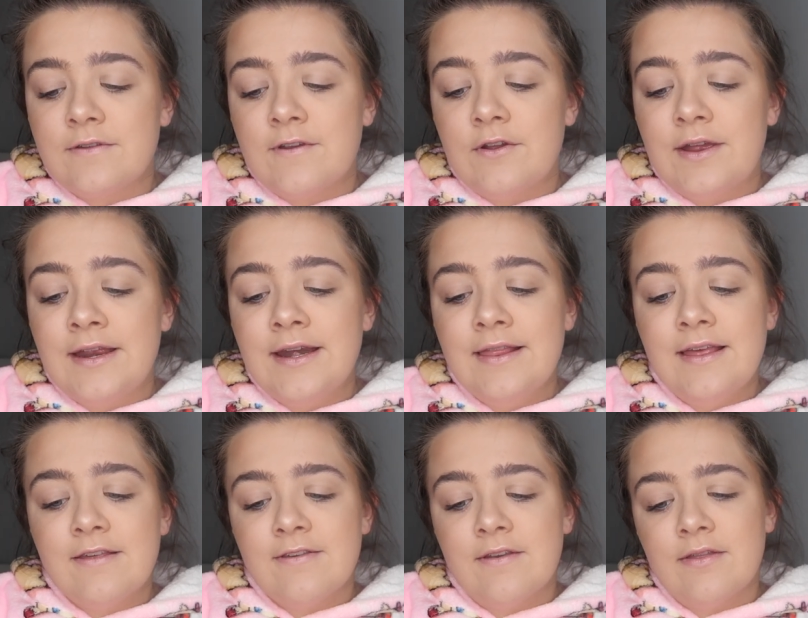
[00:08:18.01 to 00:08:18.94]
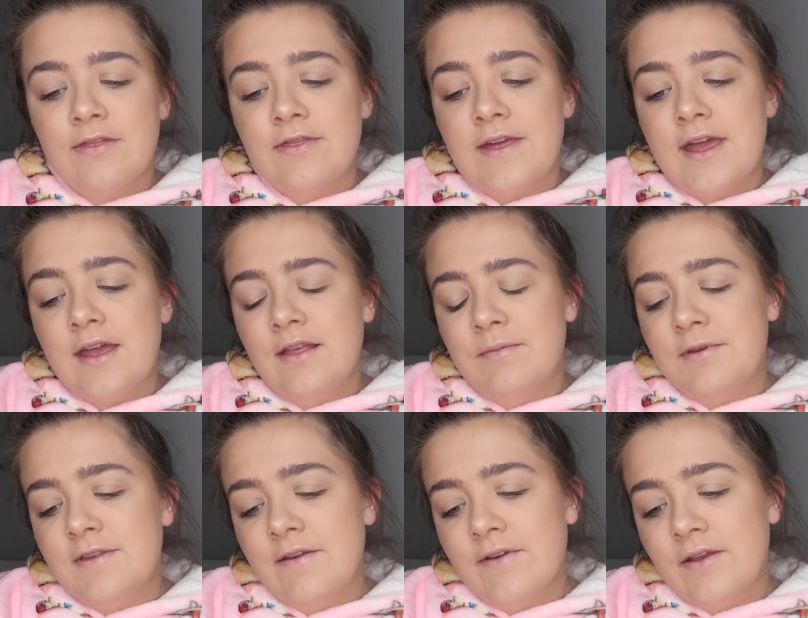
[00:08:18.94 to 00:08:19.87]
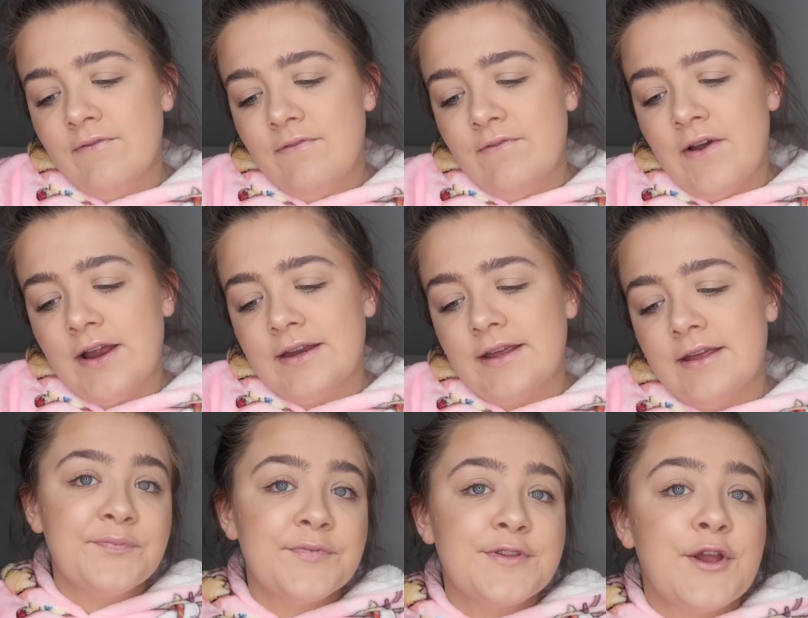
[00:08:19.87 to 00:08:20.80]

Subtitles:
So in this thing, let me see if I can find it.